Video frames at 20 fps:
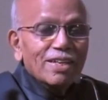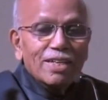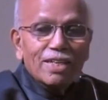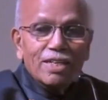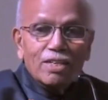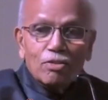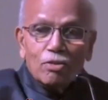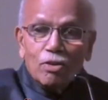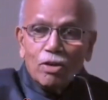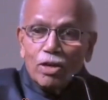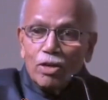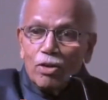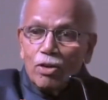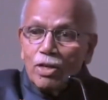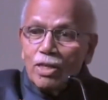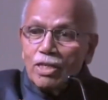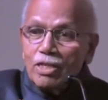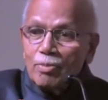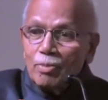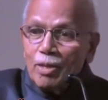He is not an
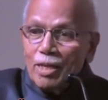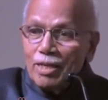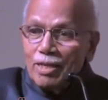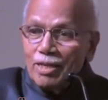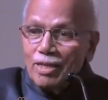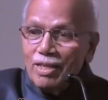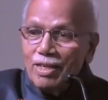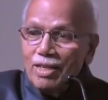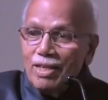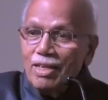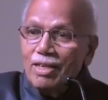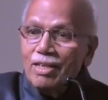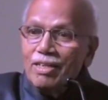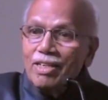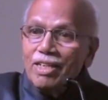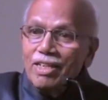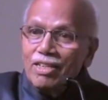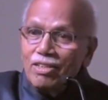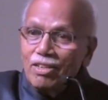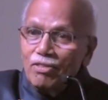honest man. He
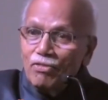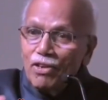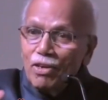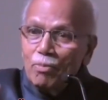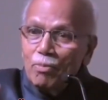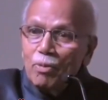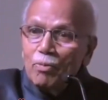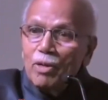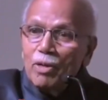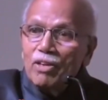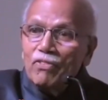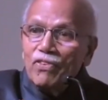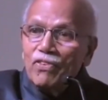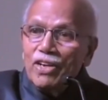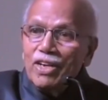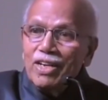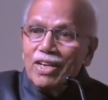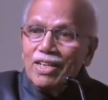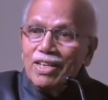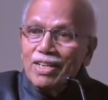treats different people
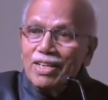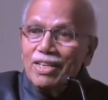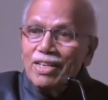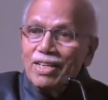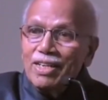differently.